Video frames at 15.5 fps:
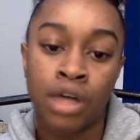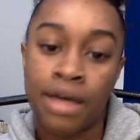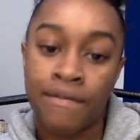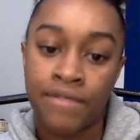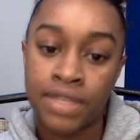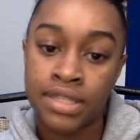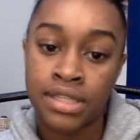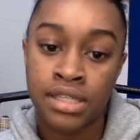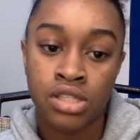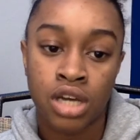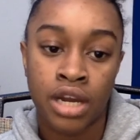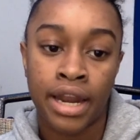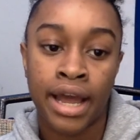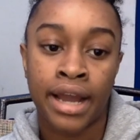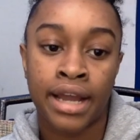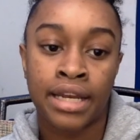emphasis on
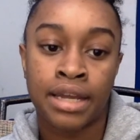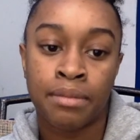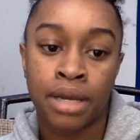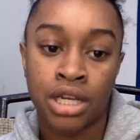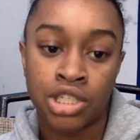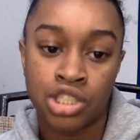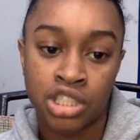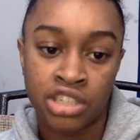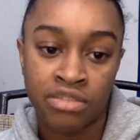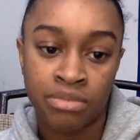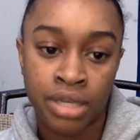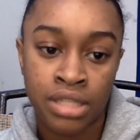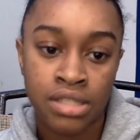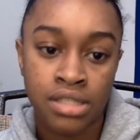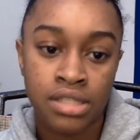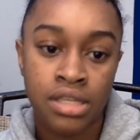academic
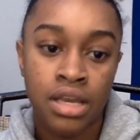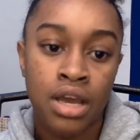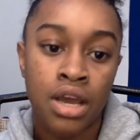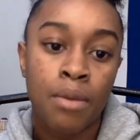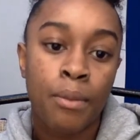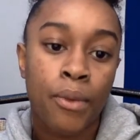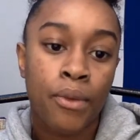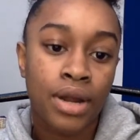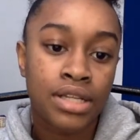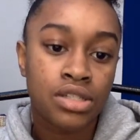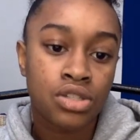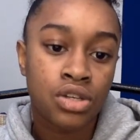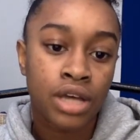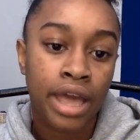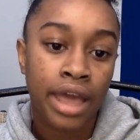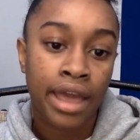achievements,
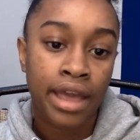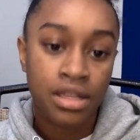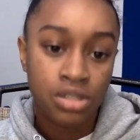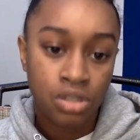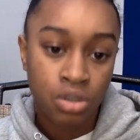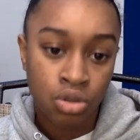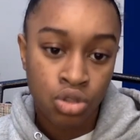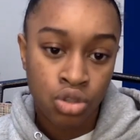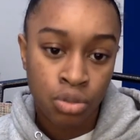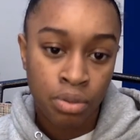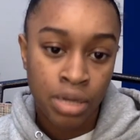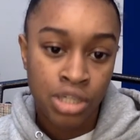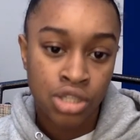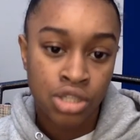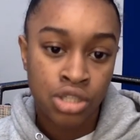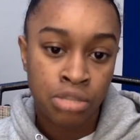parental and social
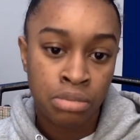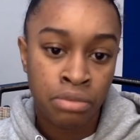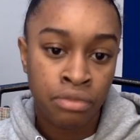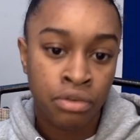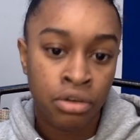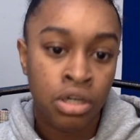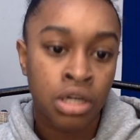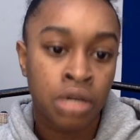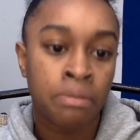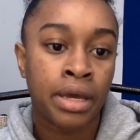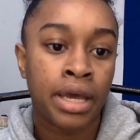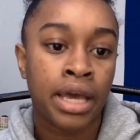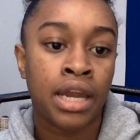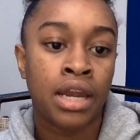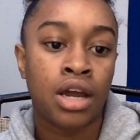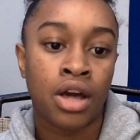pressure to perform,
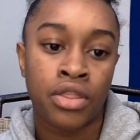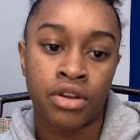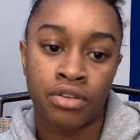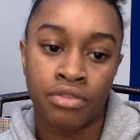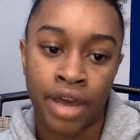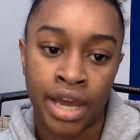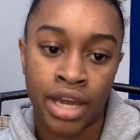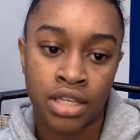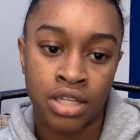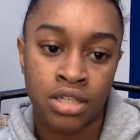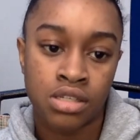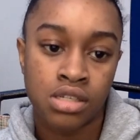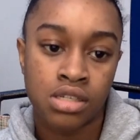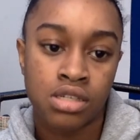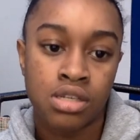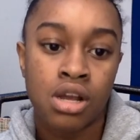and other
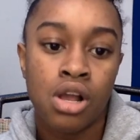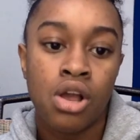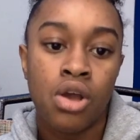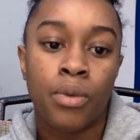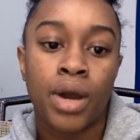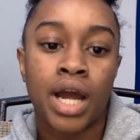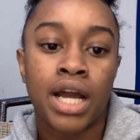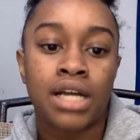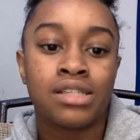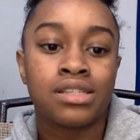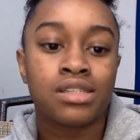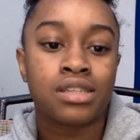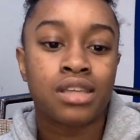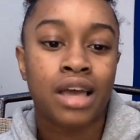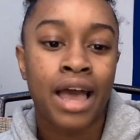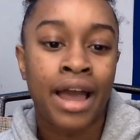factors.
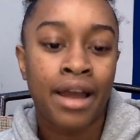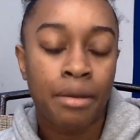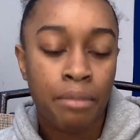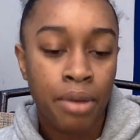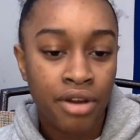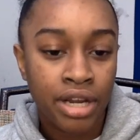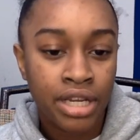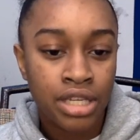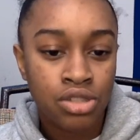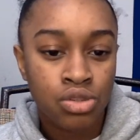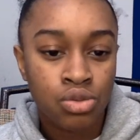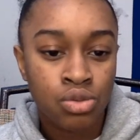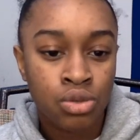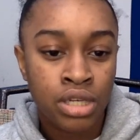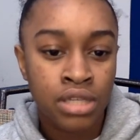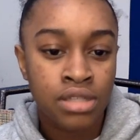Whereas American
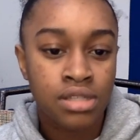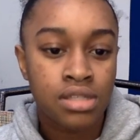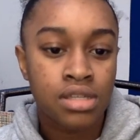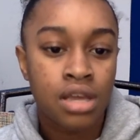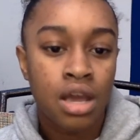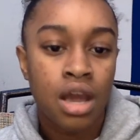students